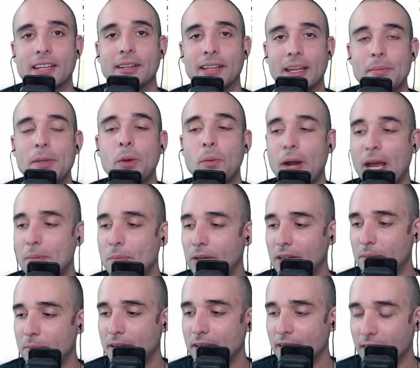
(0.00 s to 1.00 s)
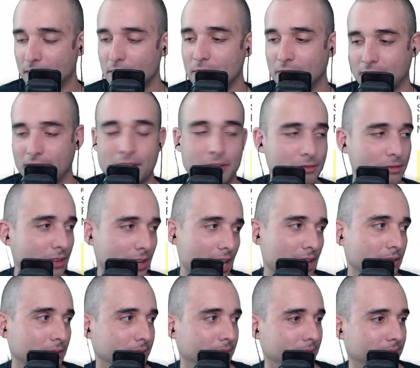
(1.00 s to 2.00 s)
Let me ramble about other stuff for now.
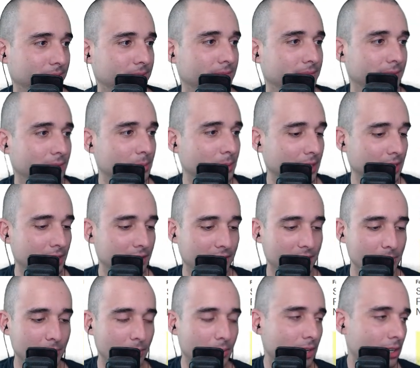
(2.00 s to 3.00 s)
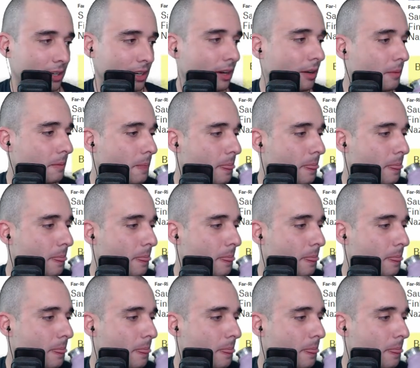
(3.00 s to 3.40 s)
Let me get a sip of water here.